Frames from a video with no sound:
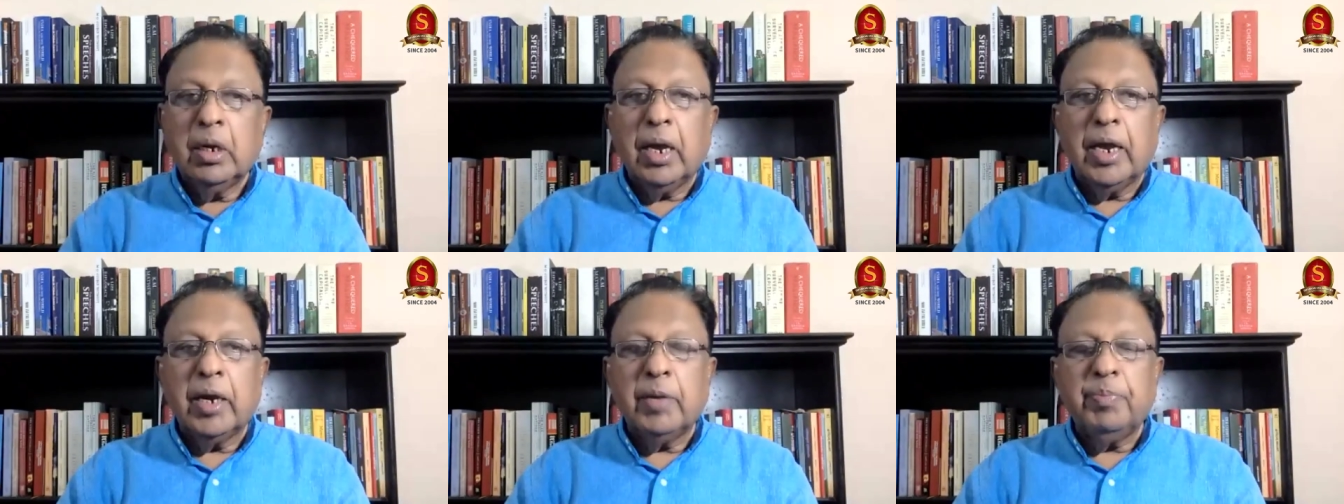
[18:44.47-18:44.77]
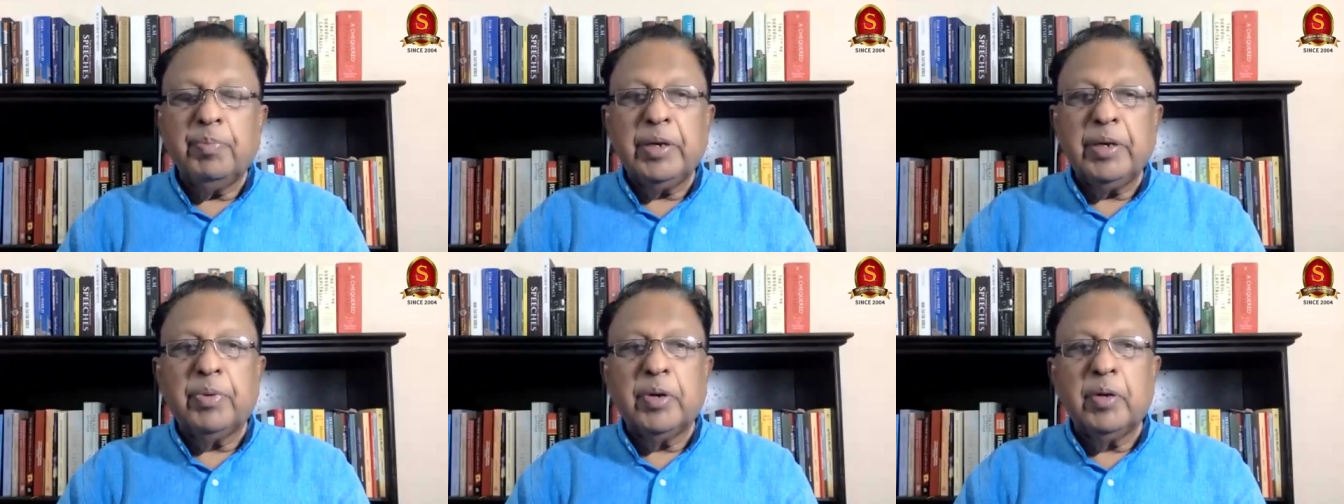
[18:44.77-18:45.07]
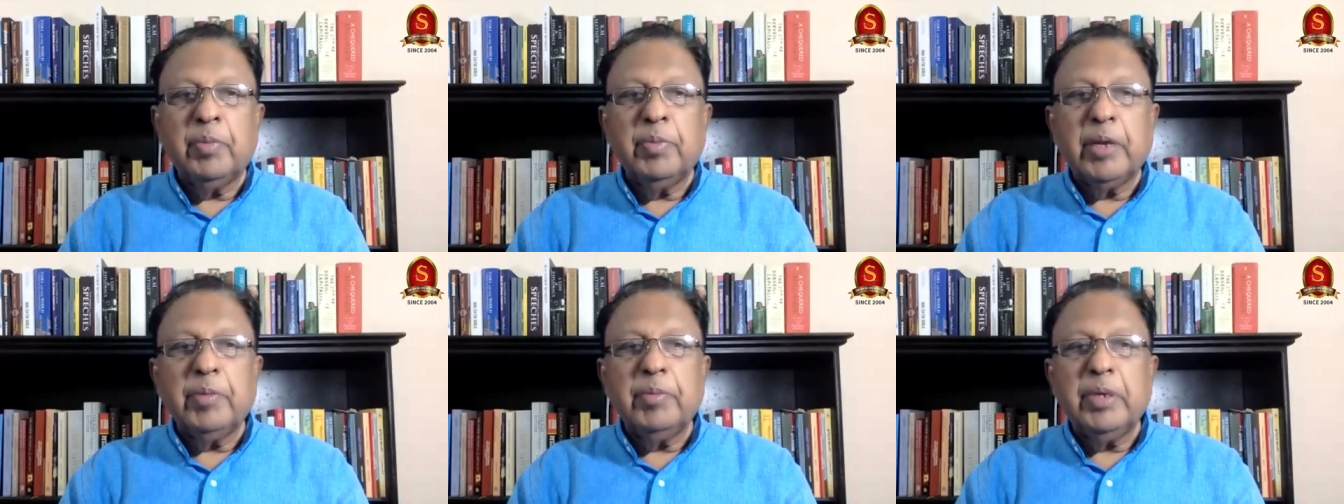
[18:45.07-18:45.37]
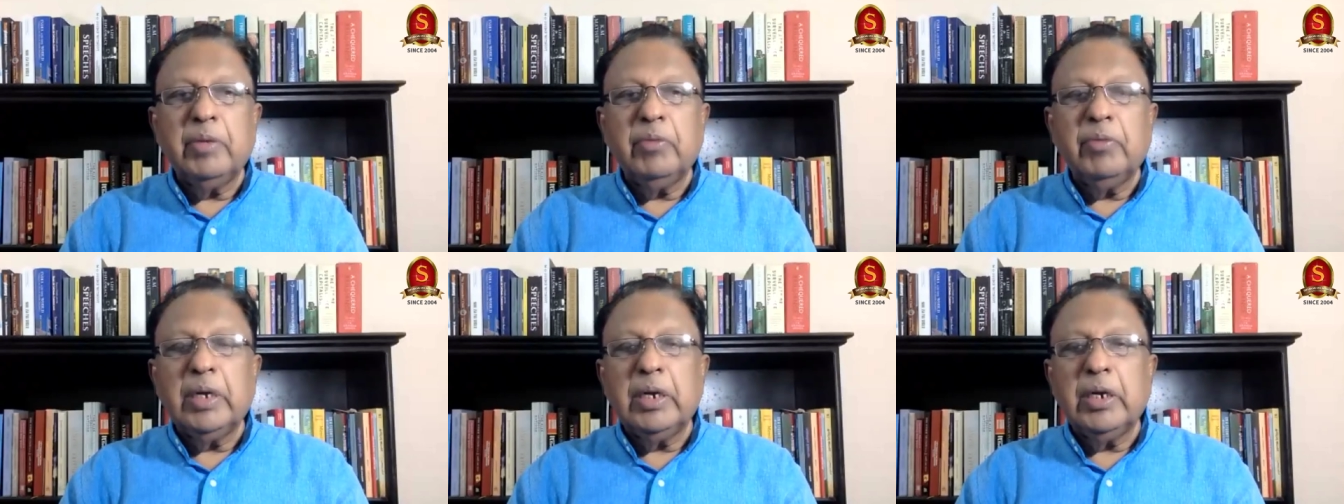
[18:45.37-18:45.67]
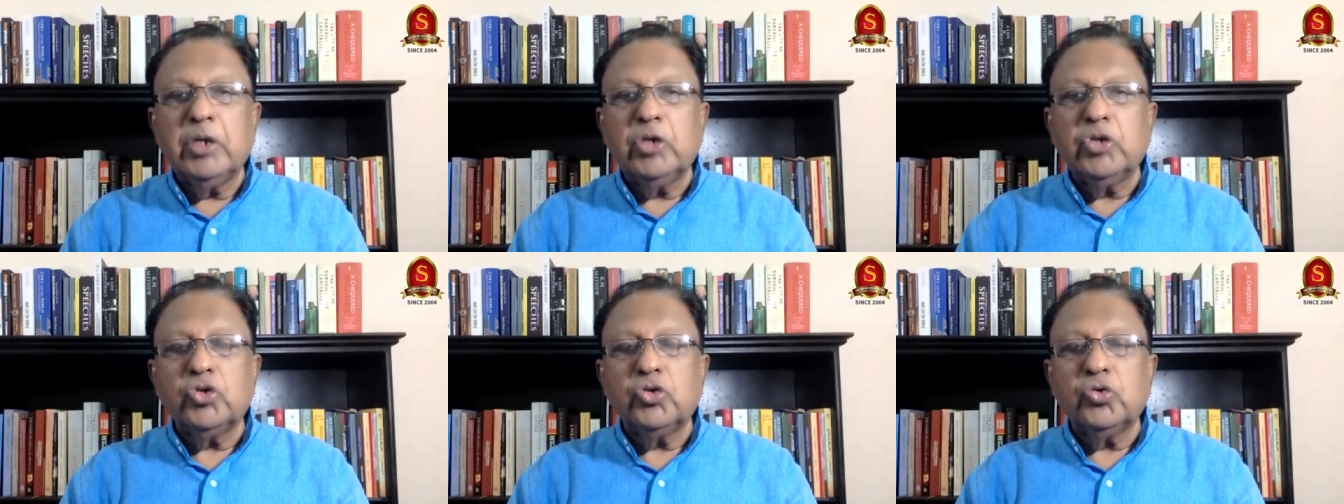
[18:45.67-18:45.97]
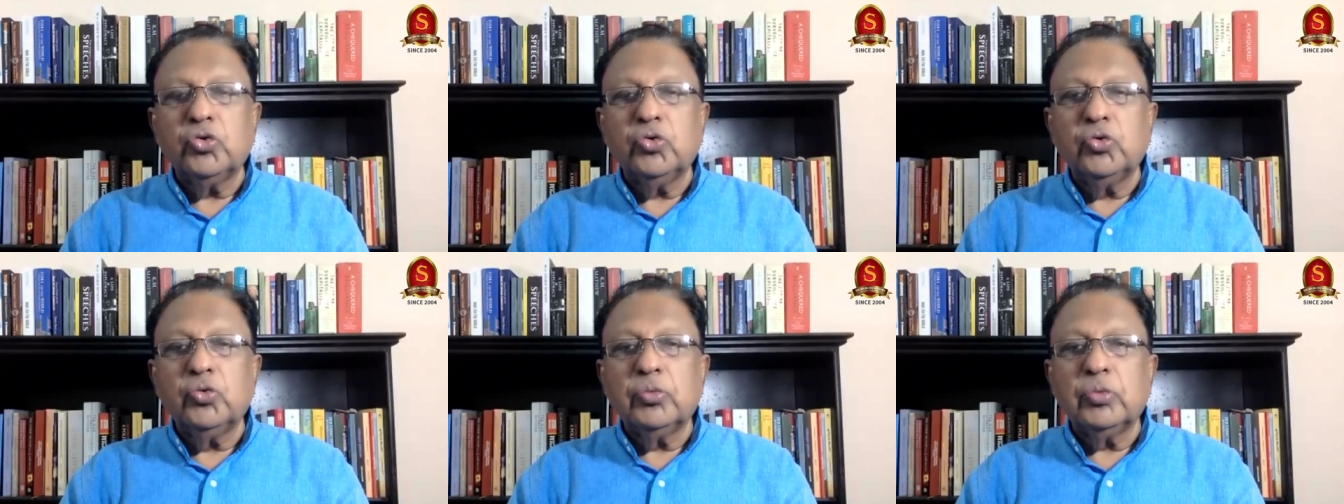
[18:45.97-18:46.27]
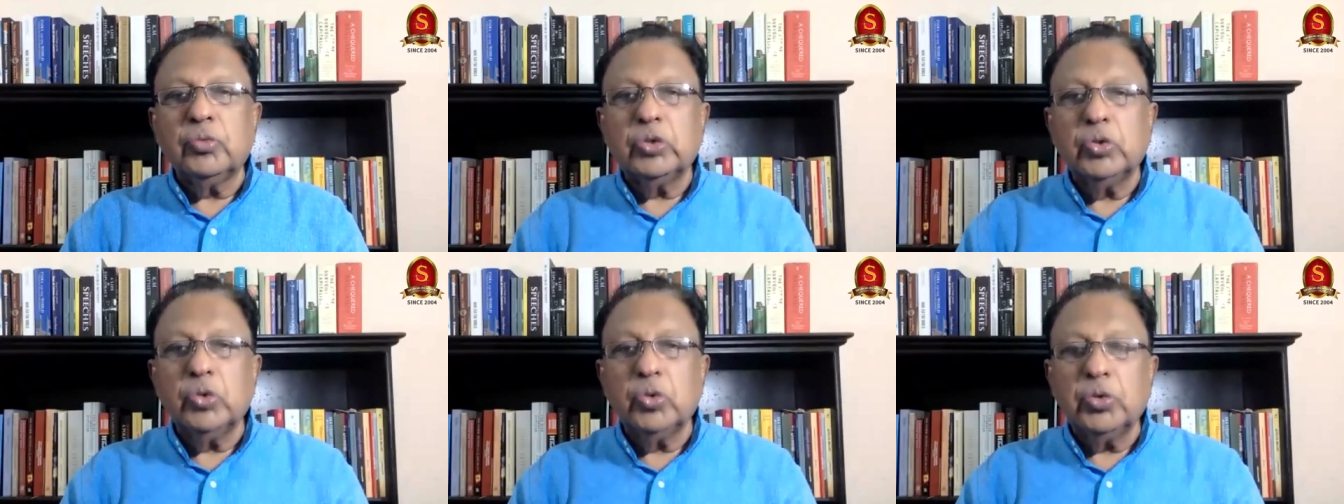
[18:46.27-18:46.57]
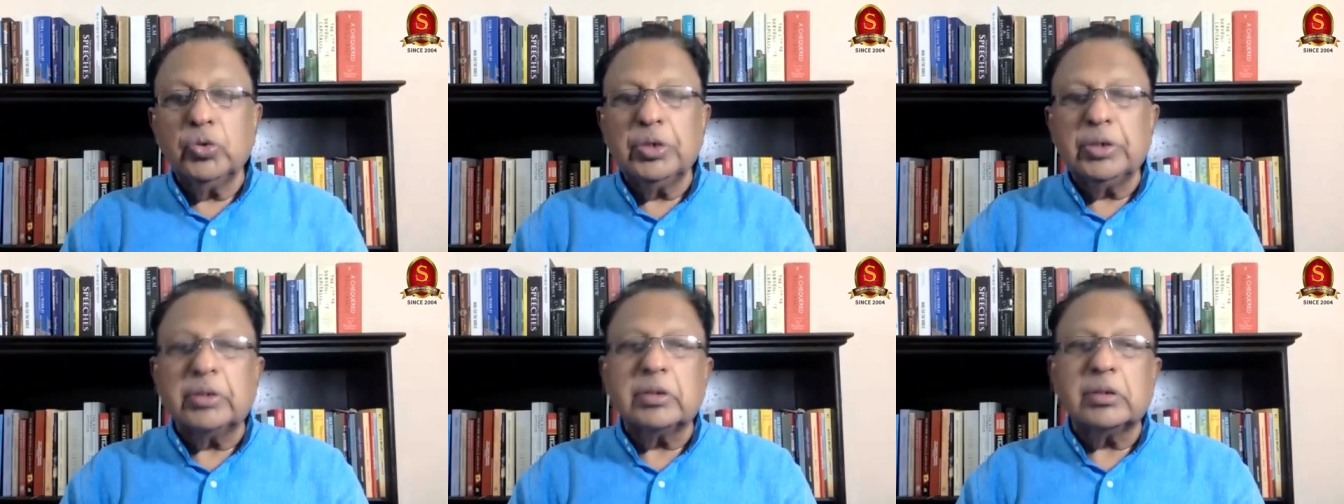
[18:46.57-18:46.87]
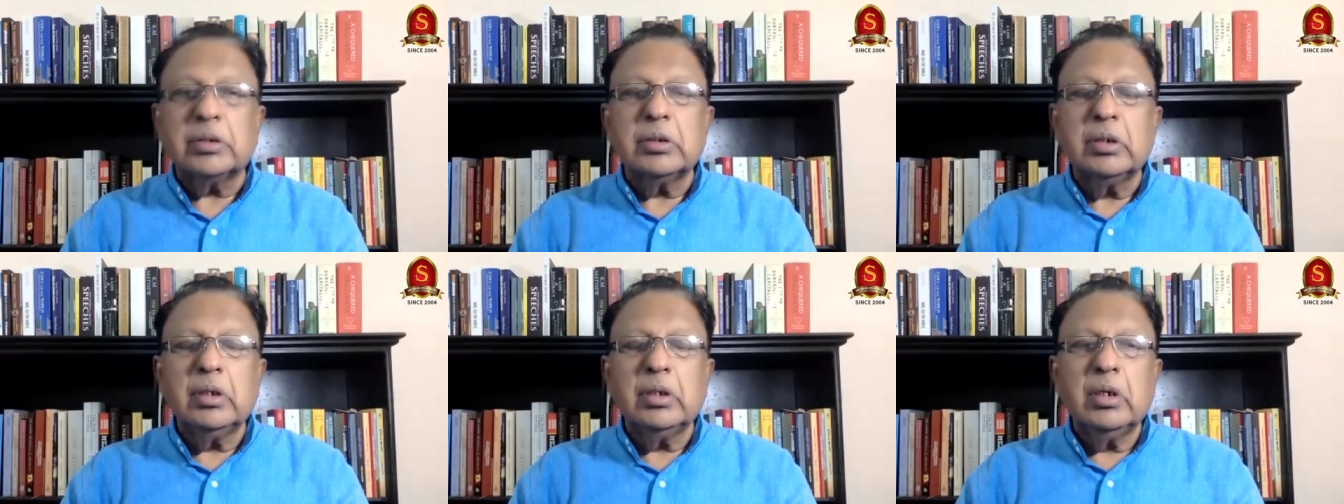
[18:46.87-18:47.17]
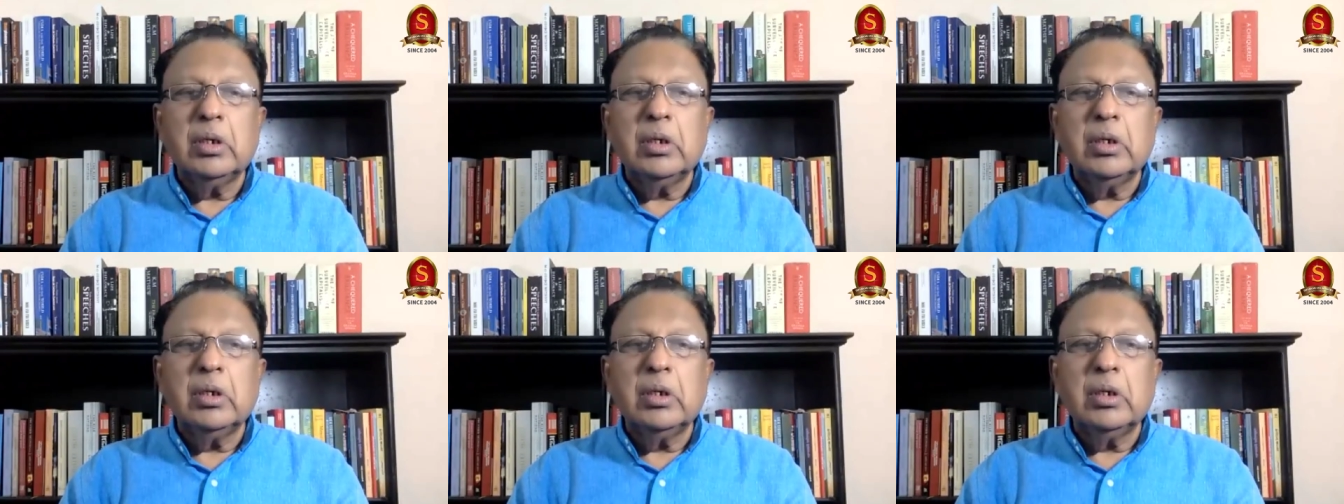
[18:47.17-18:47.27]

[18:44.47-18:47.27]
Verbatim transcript: and people may be willing to do this.